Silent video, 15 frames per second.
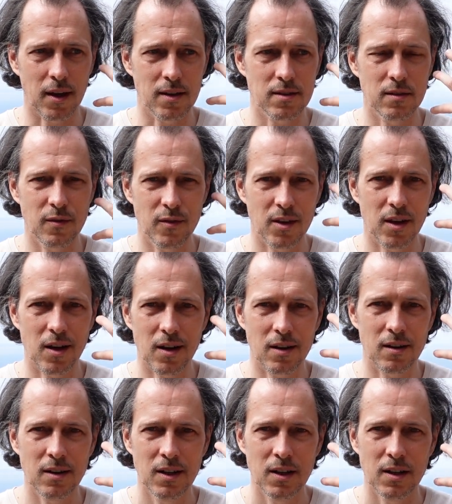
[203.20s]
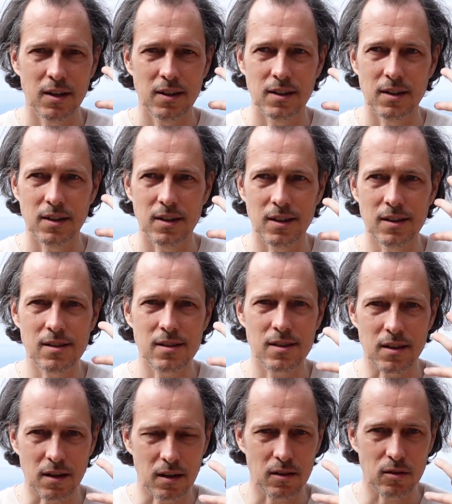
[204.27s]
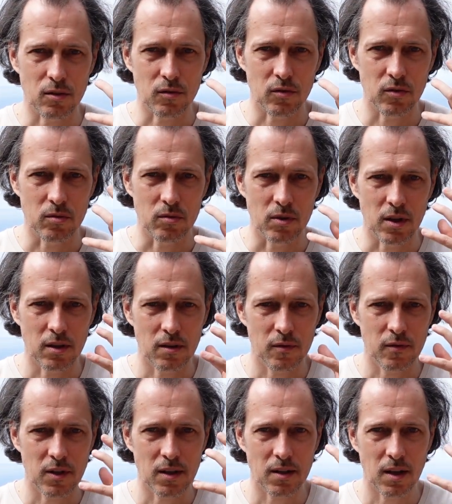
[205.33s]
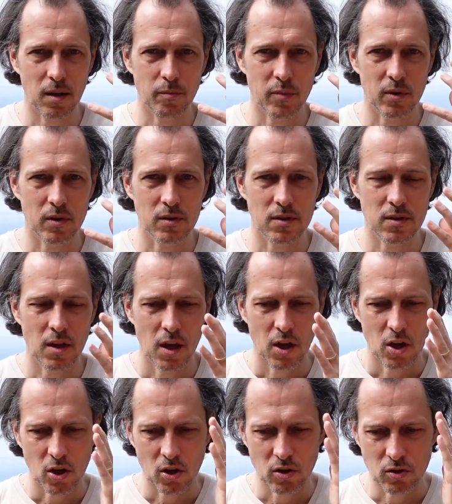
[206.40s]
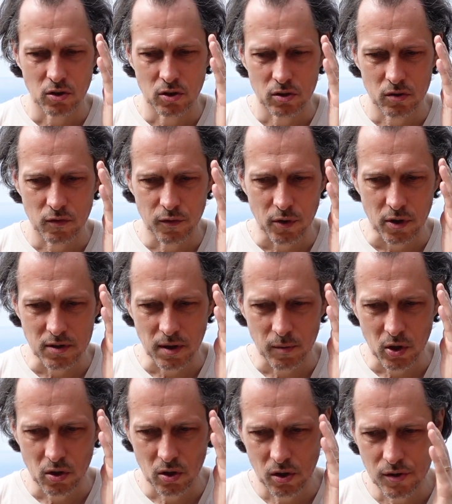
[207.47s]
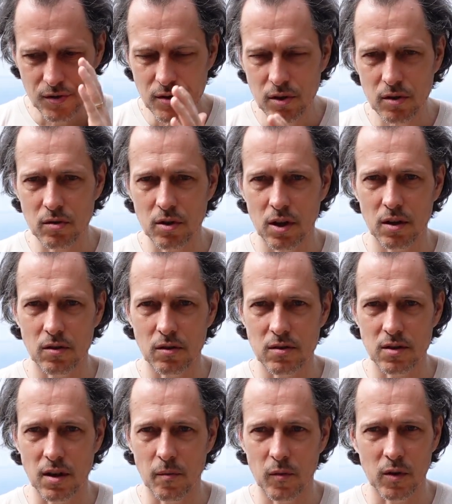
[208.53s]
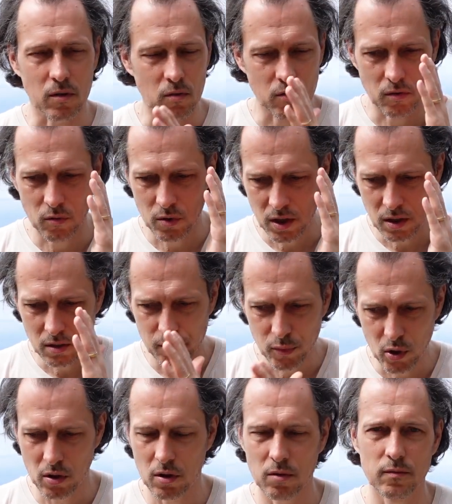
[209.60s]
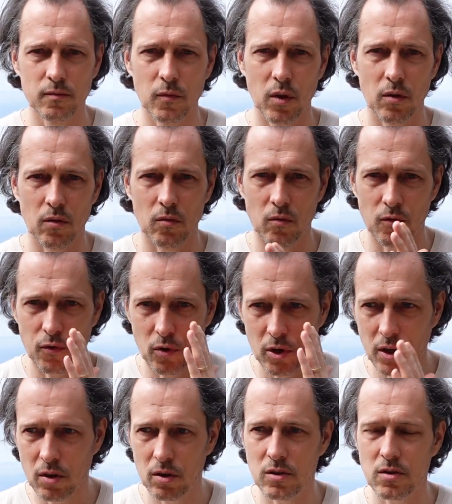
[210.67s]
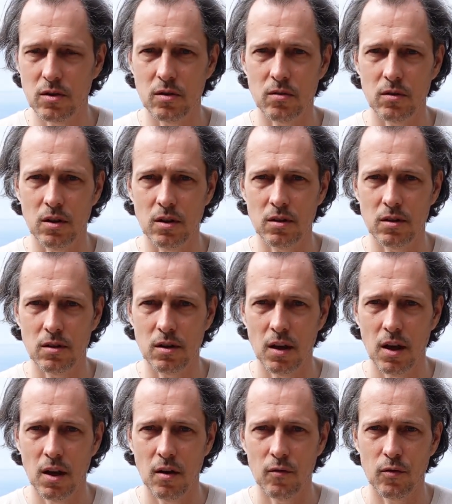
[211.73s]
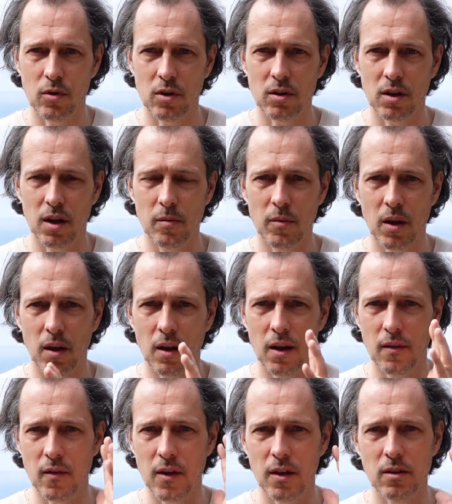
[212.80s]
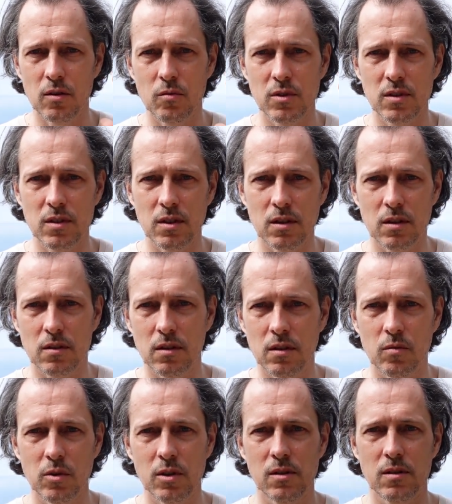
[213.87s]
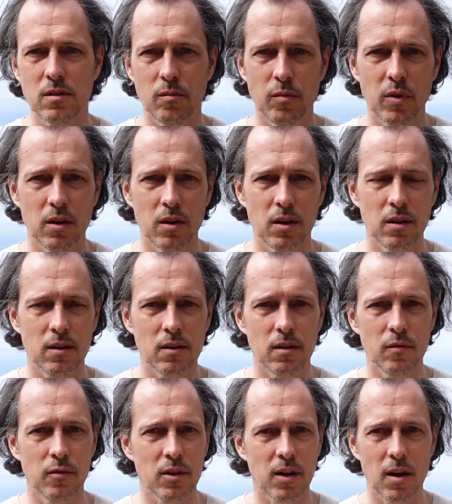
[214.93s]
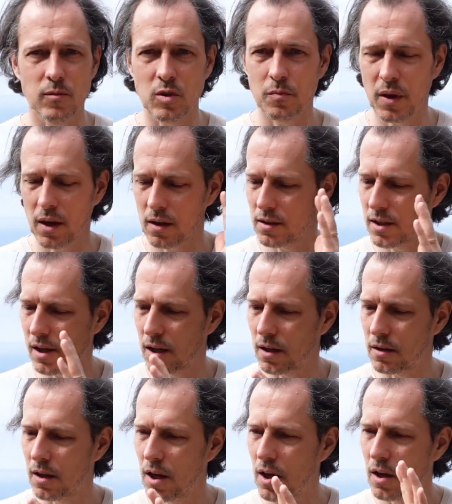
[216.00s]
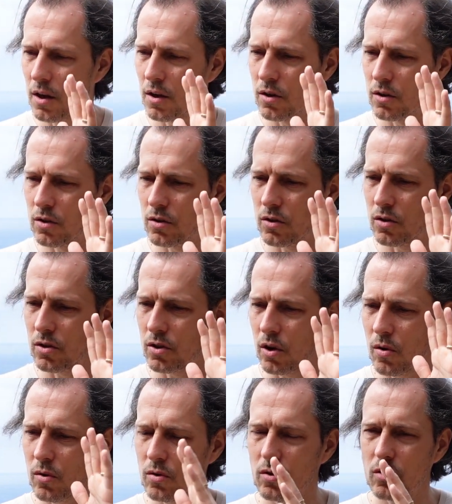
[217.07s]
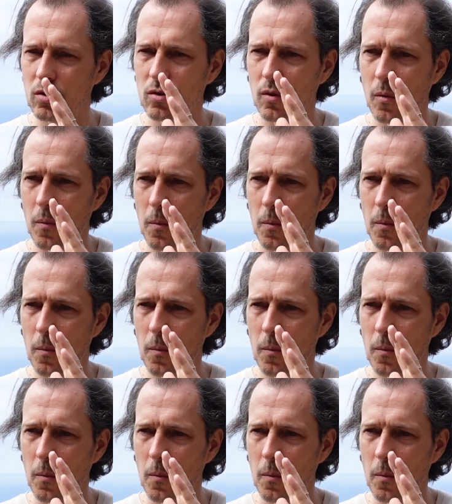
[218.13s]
as if they are inside of you. And if that happens, for example, concentrate on something, read a book, fully concentrated for a time, and then you will see it will disappear. And if it comes back again, don't